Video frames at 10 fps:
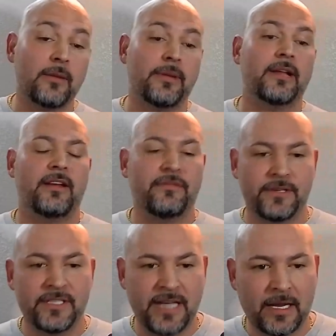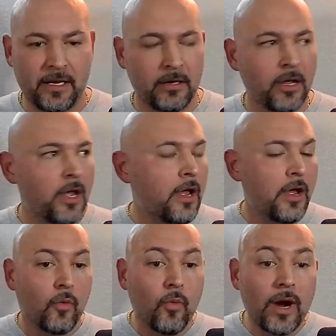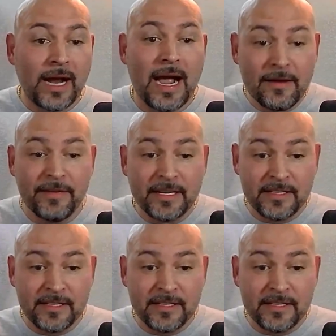talk about that for a second. What kind of